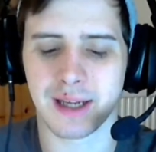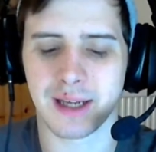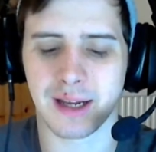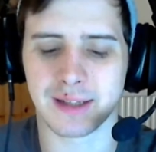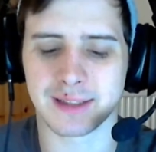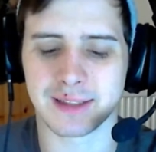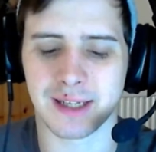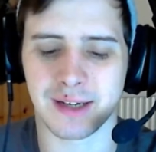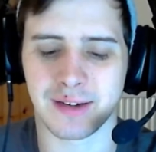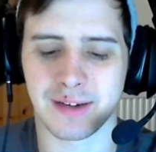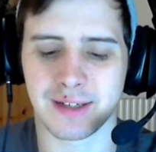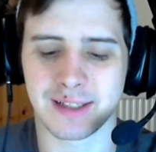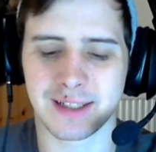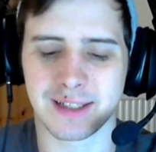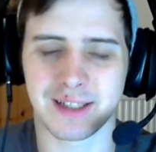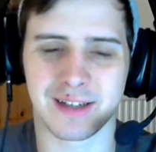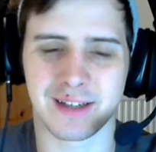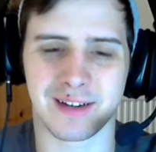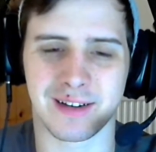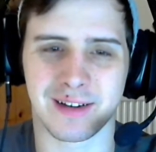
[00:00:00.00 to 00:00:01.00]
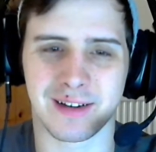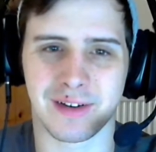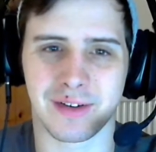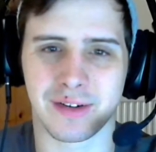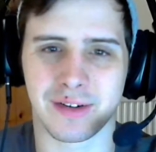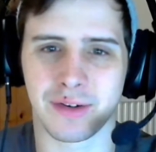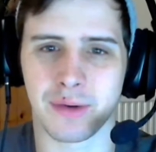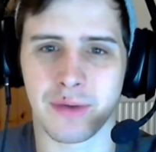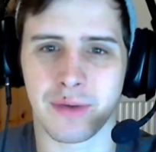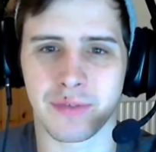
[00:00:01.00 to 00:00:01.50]
As they're going, you know, I've got
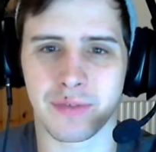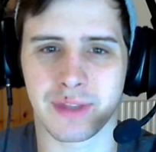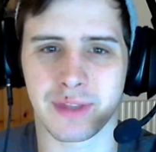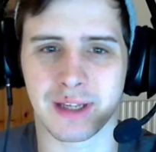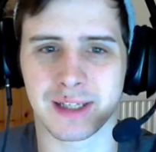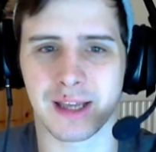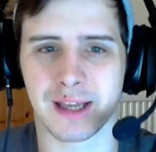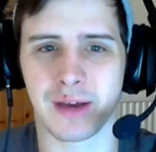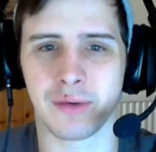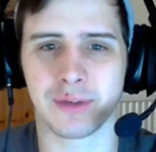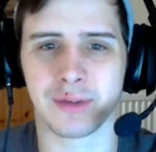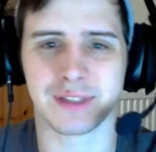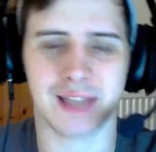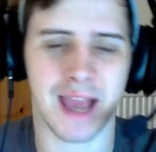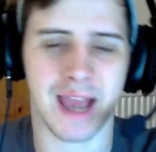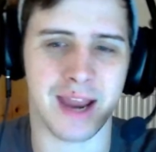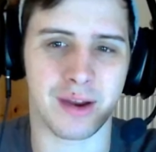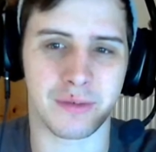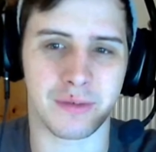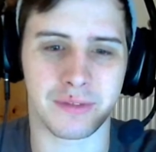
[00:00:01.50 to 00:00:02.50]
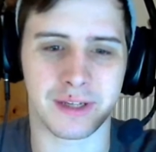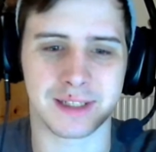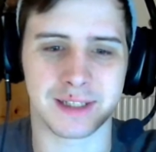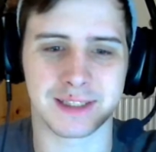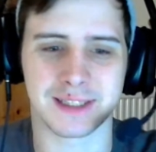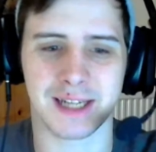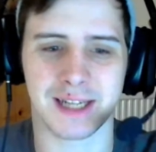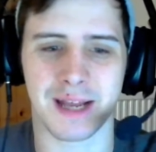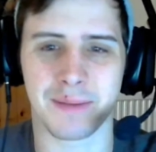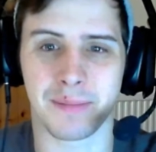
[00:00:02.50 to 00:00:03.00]
to do everything, get all this hate off the
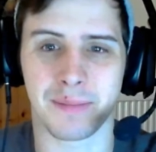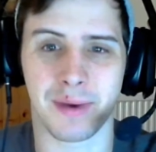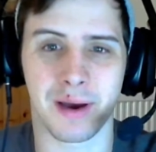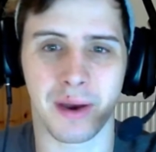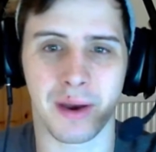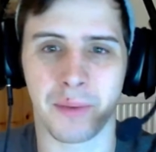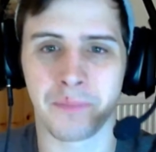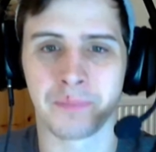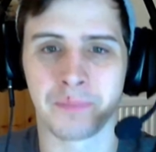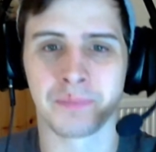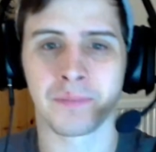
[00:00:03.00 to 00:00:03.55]
internet, but